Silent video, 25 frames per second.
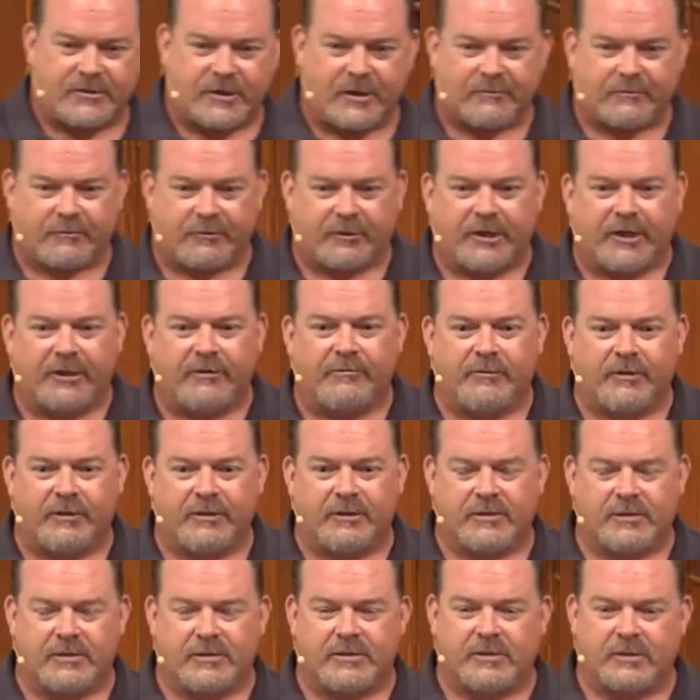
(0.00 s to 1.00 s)
that
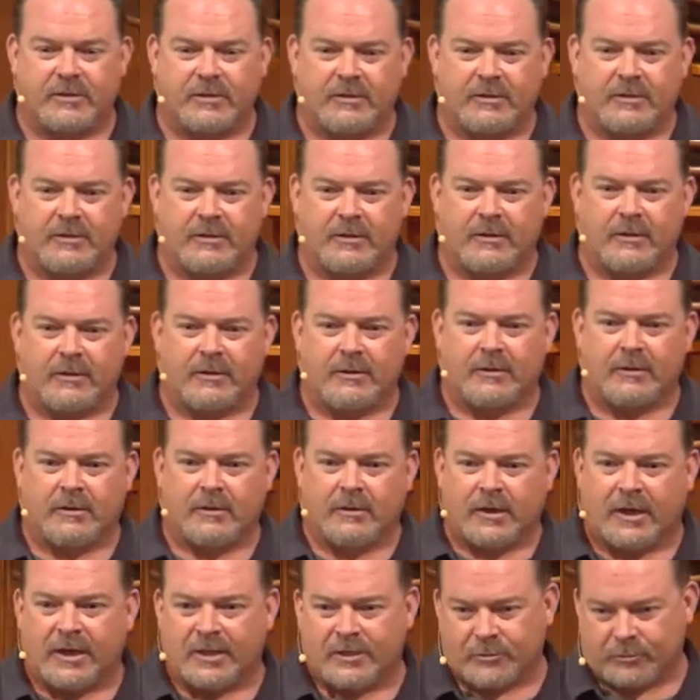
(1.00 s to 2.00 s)
forgiveness.
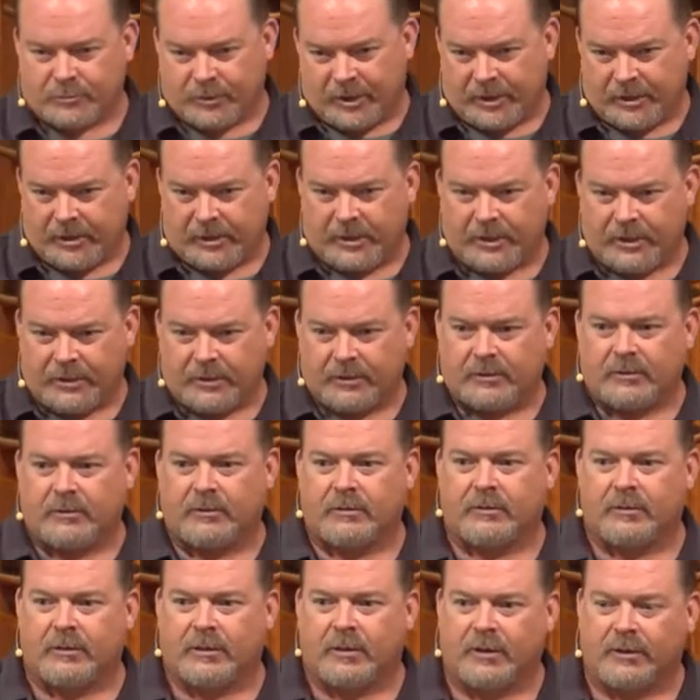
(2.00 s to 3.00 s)
It's written
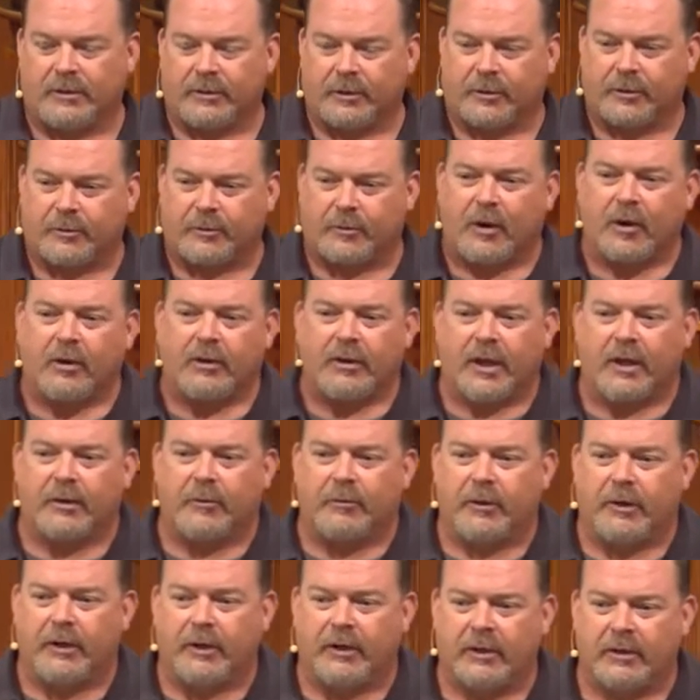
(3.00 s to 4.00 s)
in the Quran that
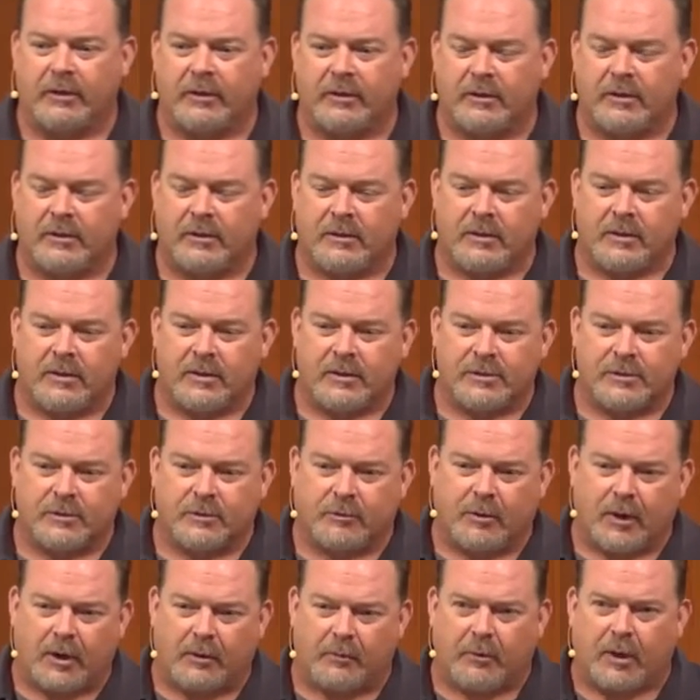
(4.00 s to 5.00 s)
way. So
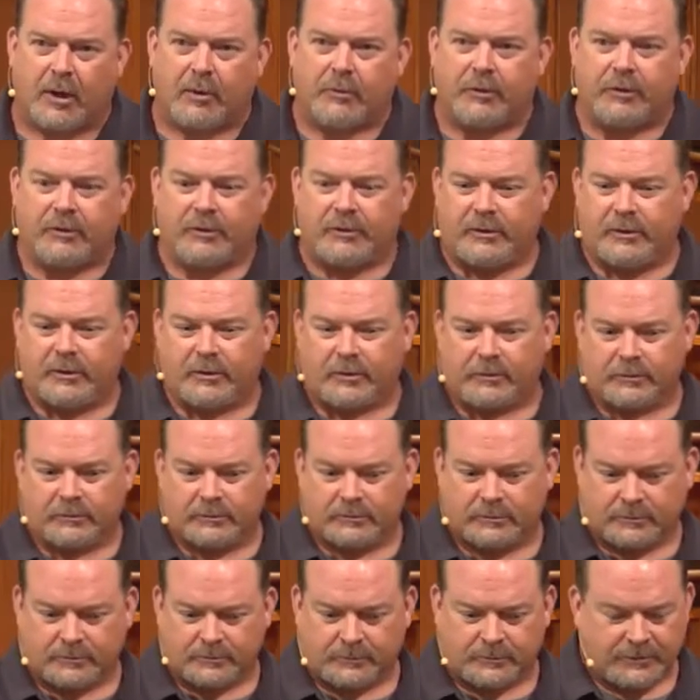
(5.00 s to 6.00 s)
why would,
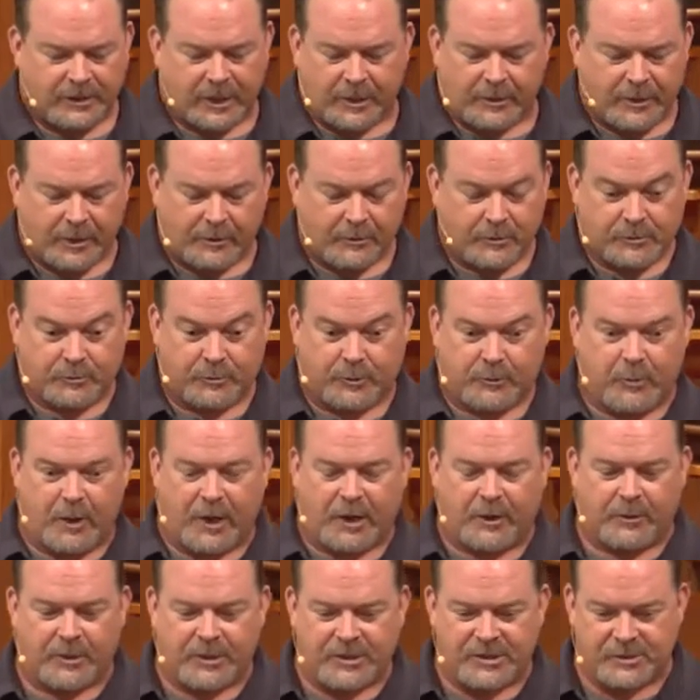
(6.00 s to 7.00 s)
that was one of my
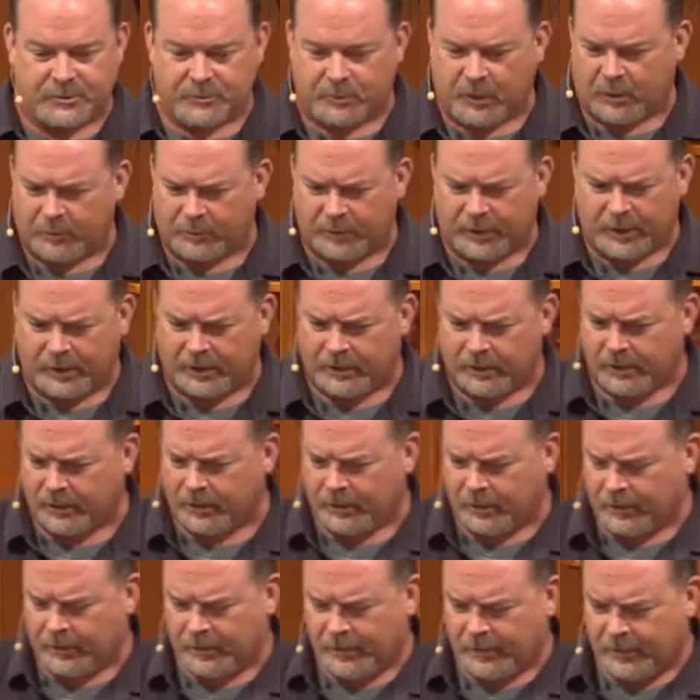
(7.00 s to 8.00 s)
questions. Why would the
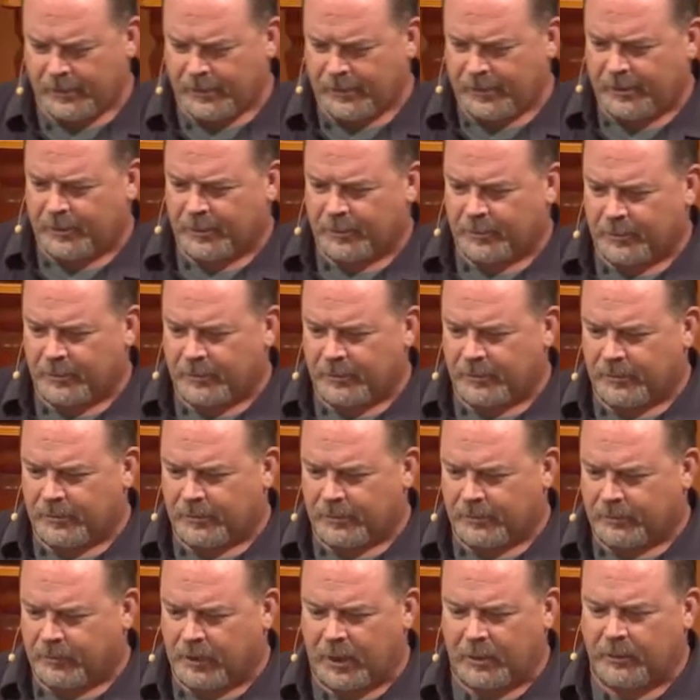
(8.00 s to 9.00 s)

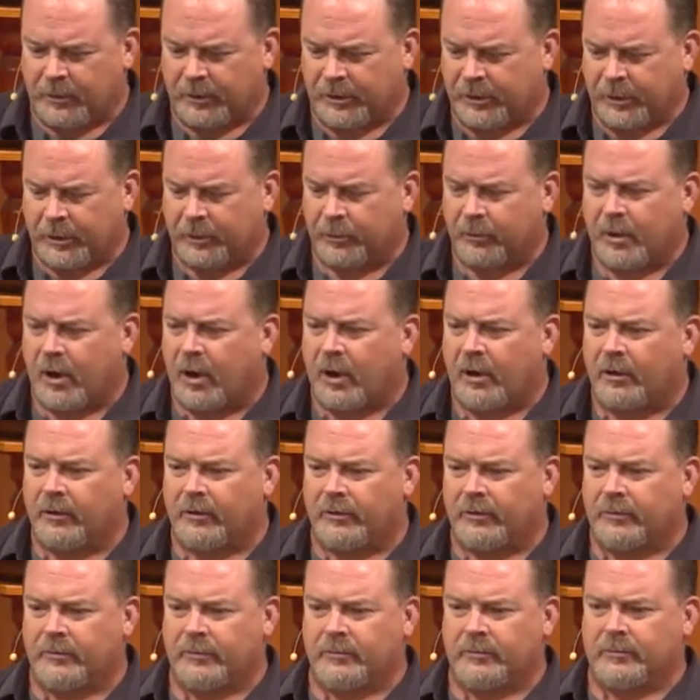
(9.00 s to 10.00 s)

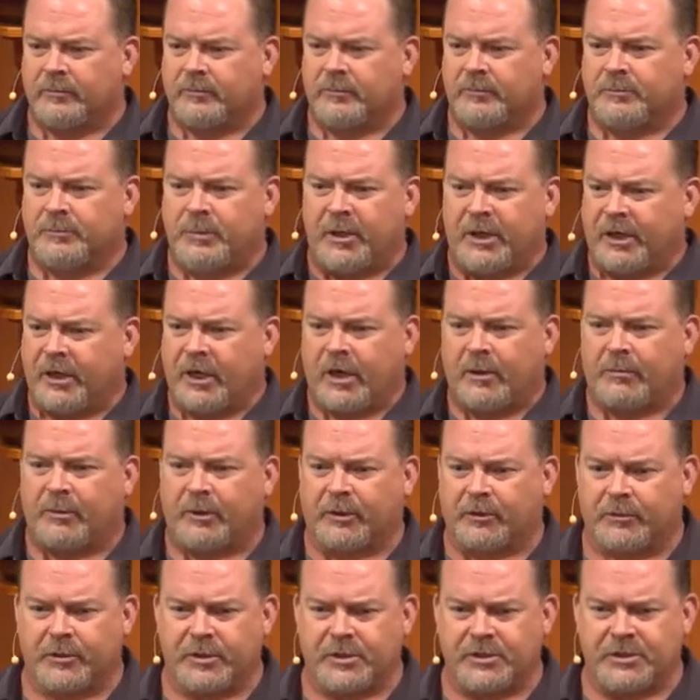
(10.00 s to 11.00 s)
Quran pick up a
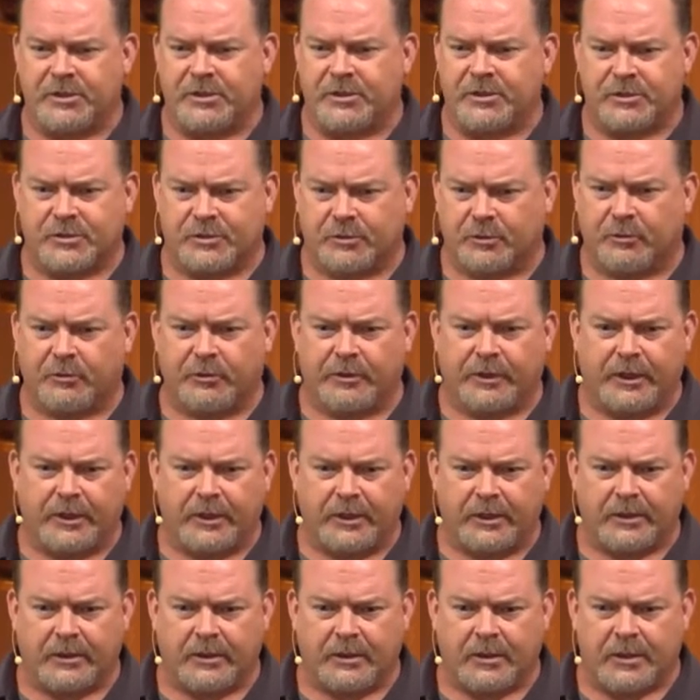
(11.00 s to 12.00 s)
Christian
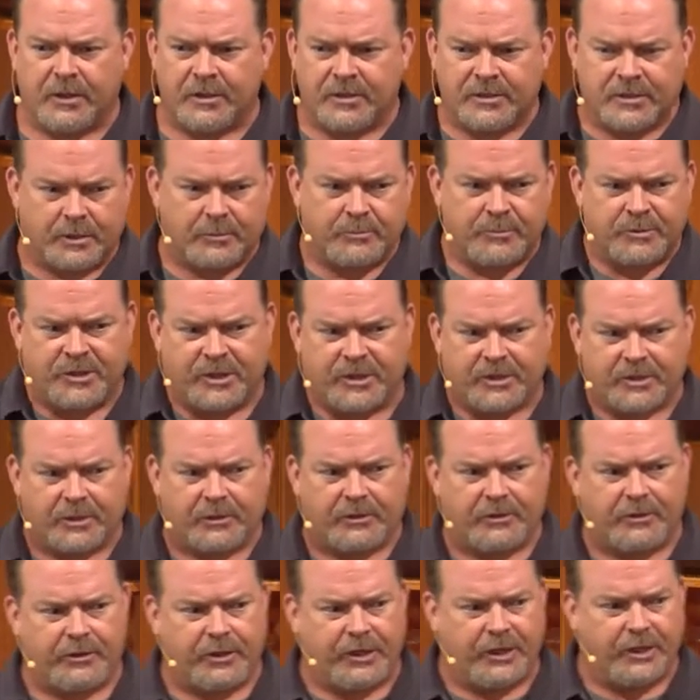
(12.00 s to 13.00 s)
story some
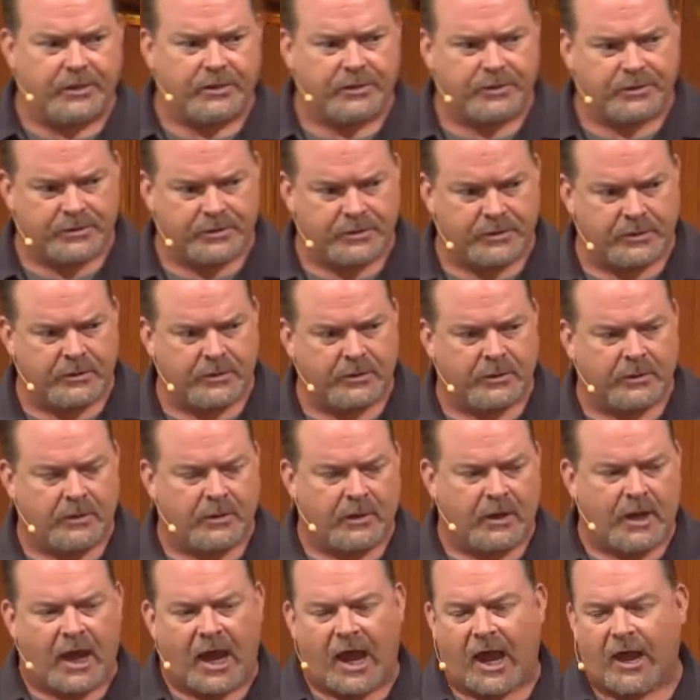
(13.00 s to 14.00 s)
600 years
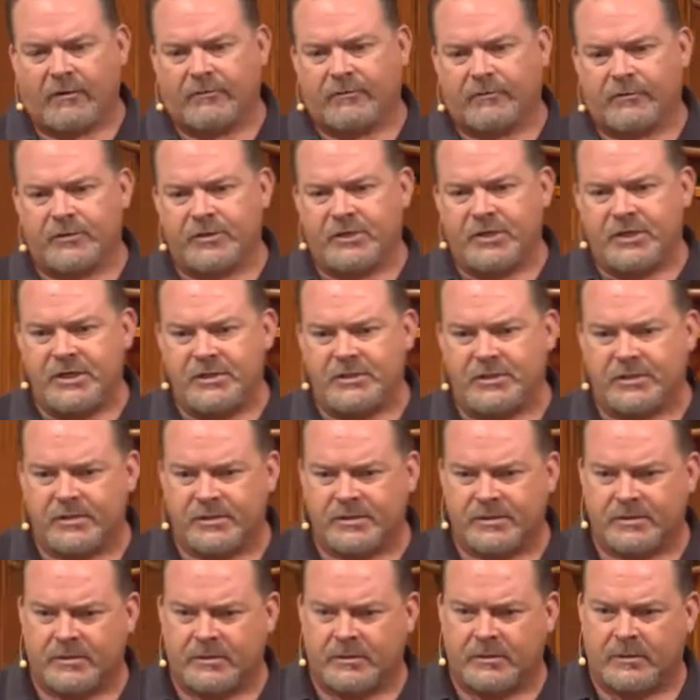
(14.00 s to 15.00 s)
after
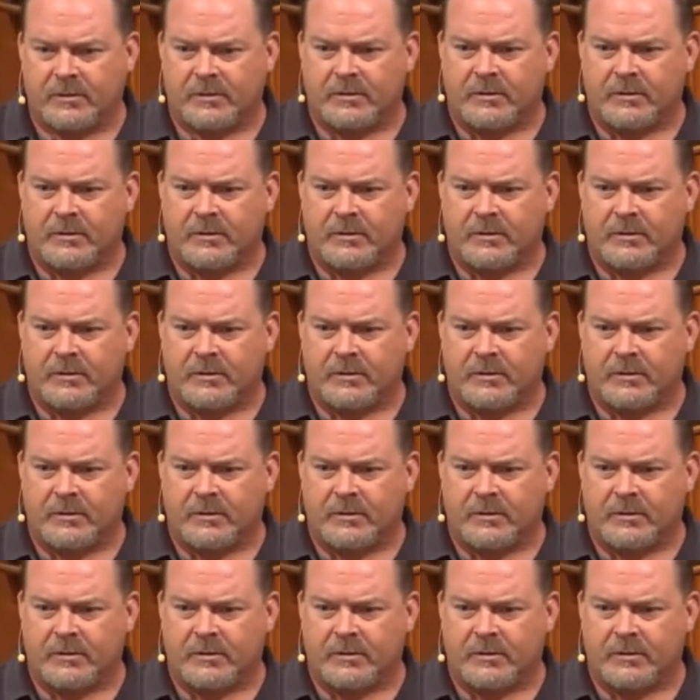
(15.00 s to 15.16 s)
Jesus,